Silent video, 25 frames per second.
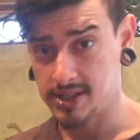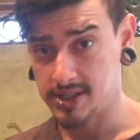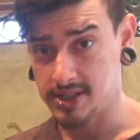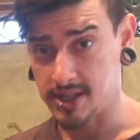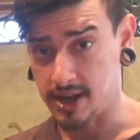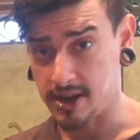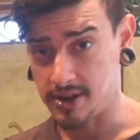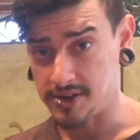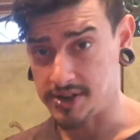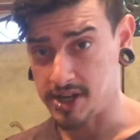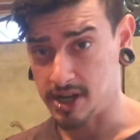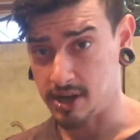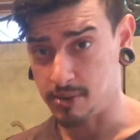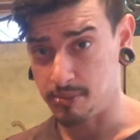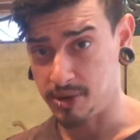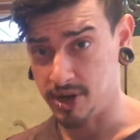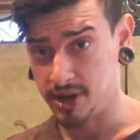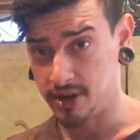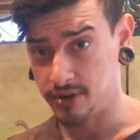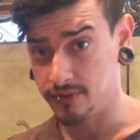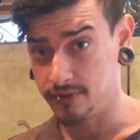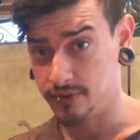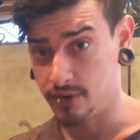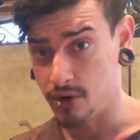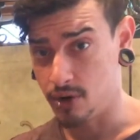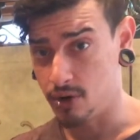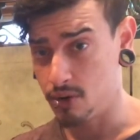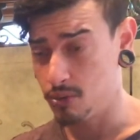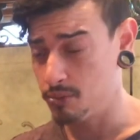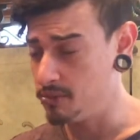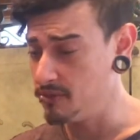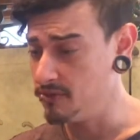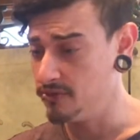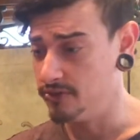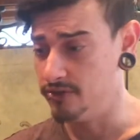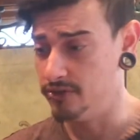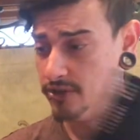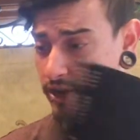sound dampening
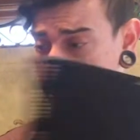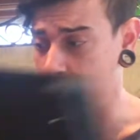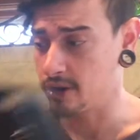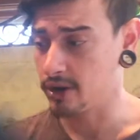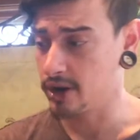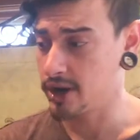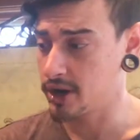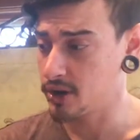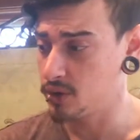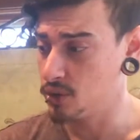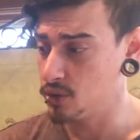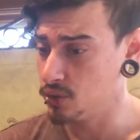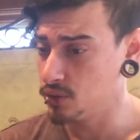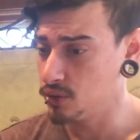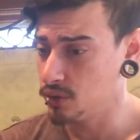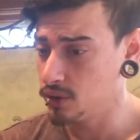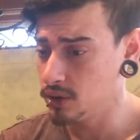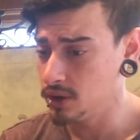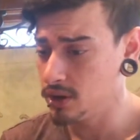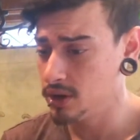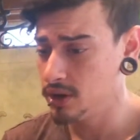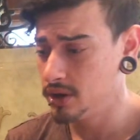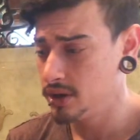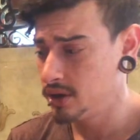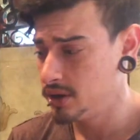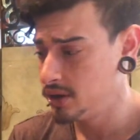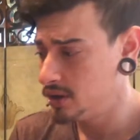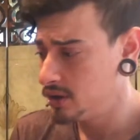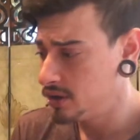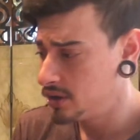foam, very cool.